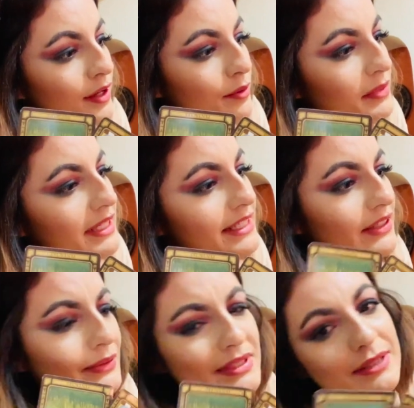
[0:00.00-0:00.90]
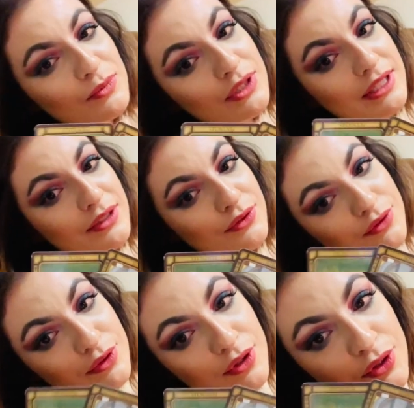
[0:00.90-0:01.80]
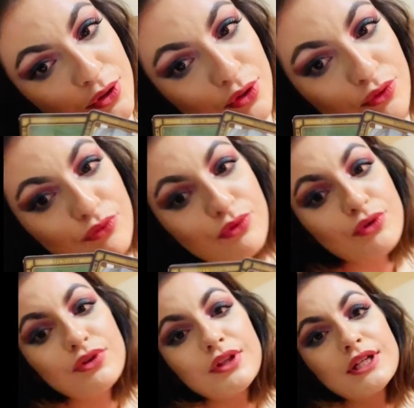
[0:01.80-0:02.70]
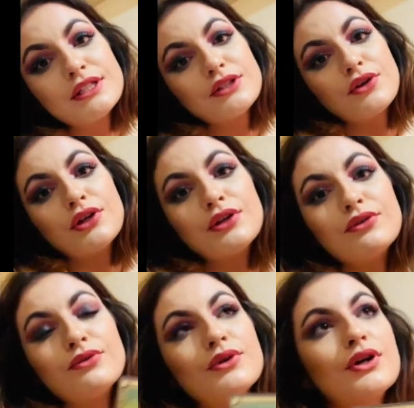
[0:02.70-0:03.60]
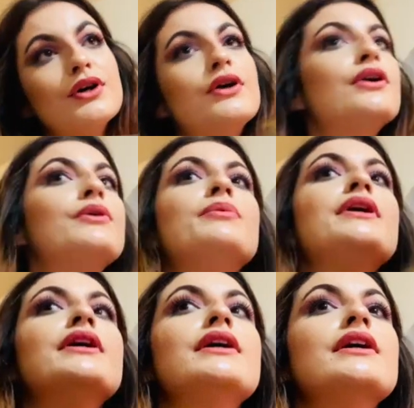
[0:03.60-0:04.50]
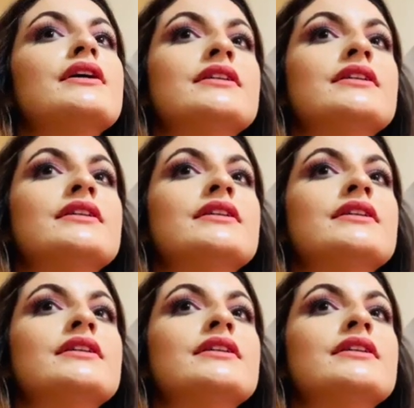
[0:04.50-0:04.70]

be dealing with someone ruthless, or you could be